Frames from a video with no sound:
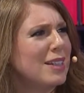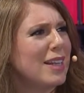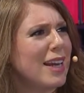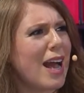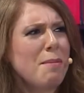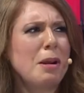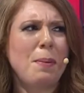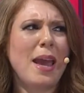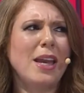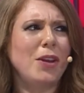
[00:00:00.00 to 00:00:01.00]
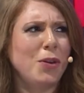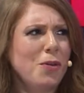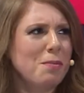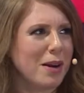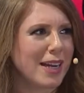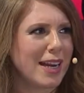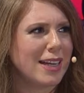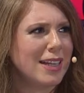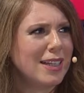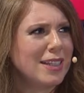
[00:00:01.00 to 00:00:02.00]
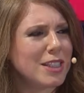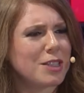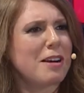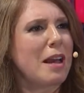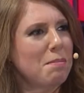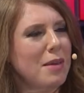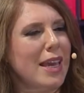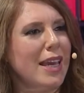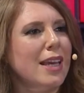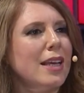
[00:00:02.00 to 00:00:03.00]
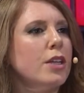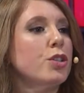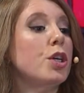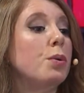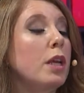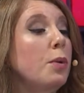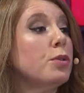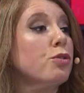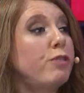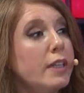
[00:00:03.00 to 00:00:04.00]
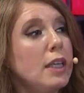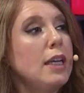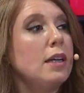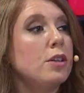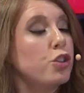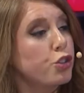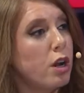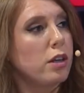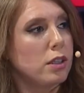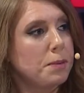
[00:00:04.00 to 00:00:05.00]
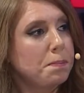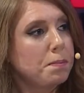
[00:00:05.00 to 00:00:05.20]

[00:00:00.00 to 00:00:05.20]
Like, I'm going to pay you money to rep me. So it was really a struggle.